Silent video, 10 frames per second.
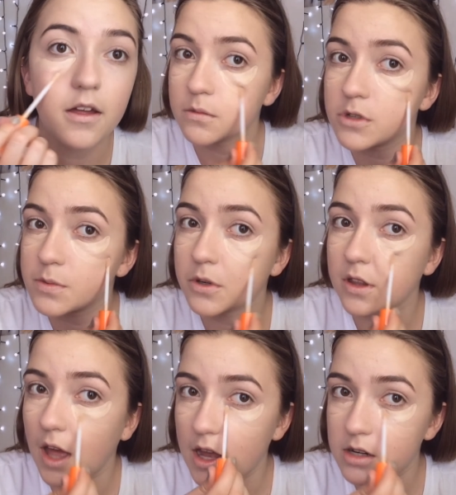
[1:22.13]
So I'm just
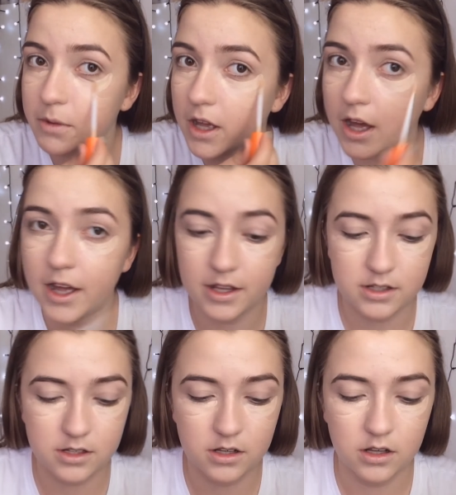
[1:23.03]
putting that under my
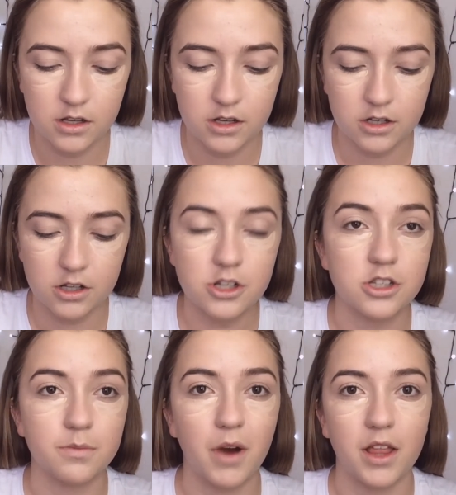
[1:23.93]
eyes,
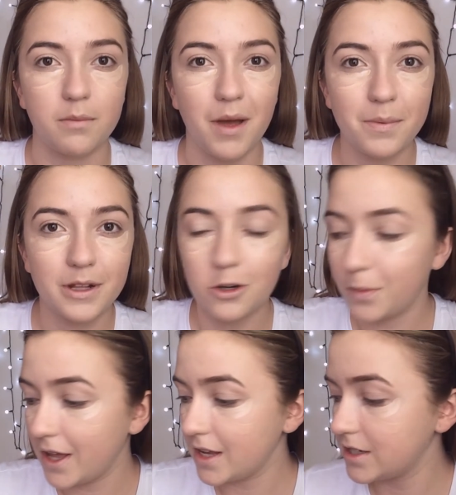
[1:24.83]
just to brighten them up a little
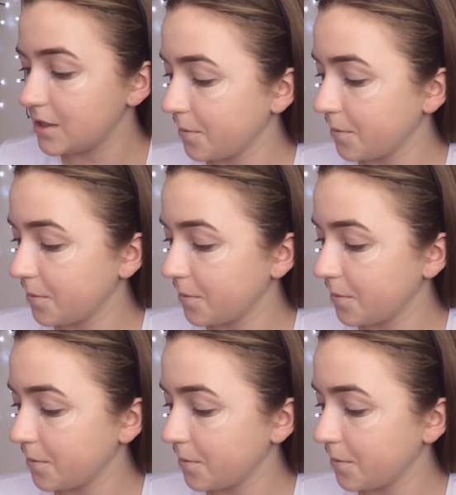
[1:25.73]
bit.